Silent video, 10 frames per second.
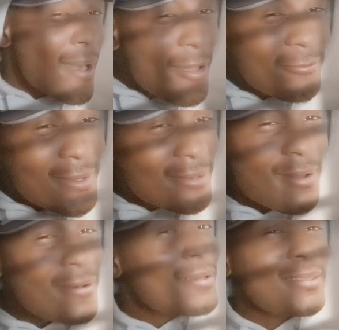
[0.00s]
I read
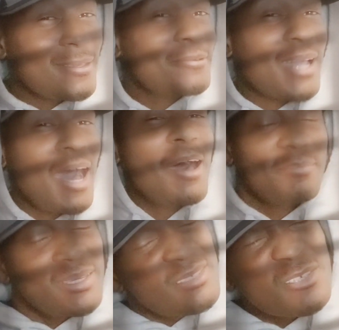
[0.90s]
all of your
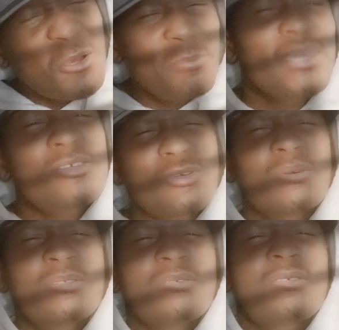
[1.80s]
comments, so be
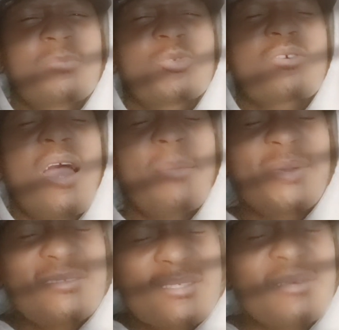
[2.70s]
sure to subscribe.
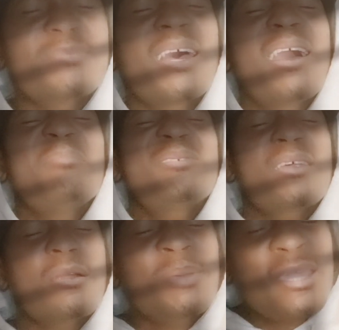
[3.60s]
And sometimes
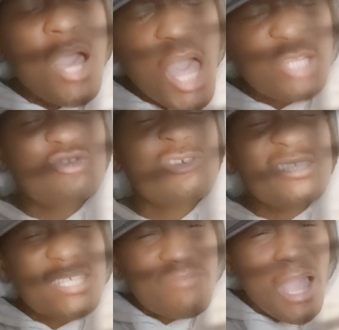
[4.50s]
there be
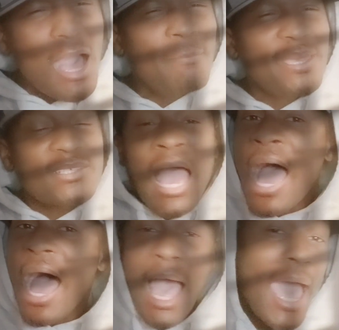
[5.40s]
hundreds of comments.
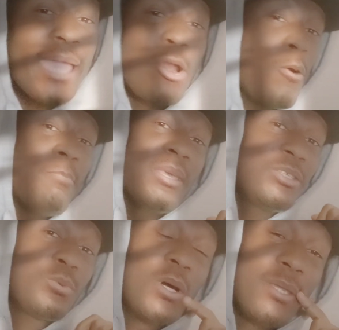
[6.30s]
I don't
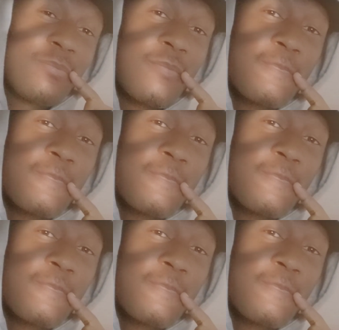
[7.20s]
miss one.